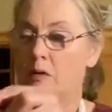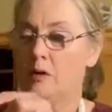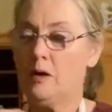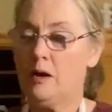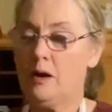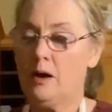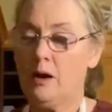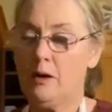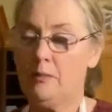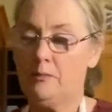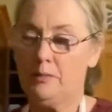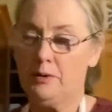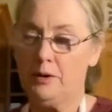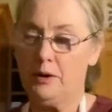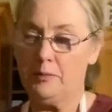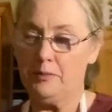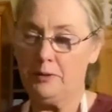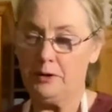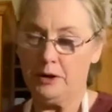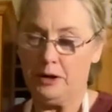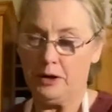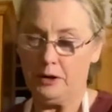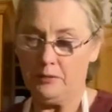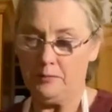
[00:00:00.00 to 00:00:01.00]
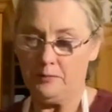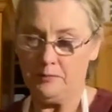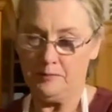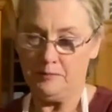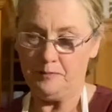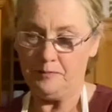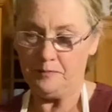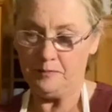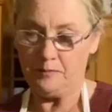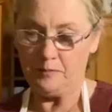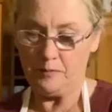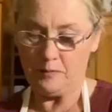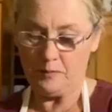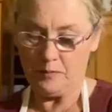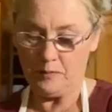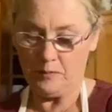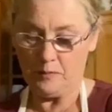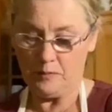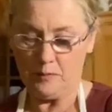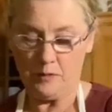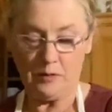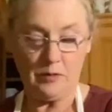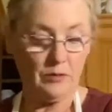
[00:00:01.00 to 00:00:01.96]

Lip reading: And pop it in.